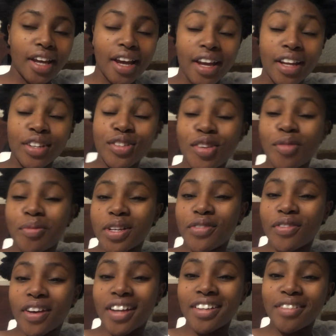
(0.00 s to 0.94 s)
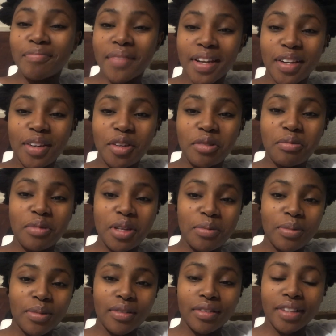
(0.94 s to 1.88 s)
I had so fun. Met new
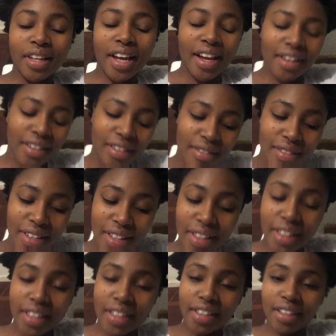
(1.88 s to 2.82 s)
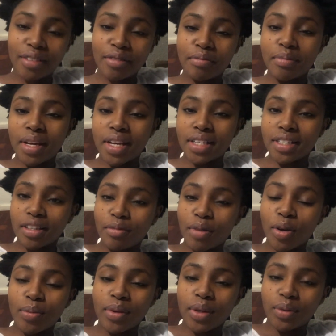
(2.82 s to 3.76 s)
people. Had a really amazing
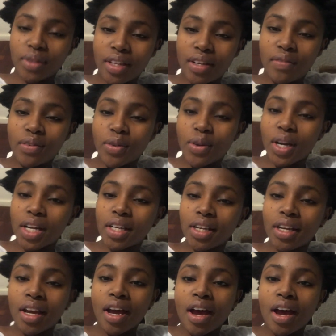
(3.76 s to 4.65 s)
moment with everyone.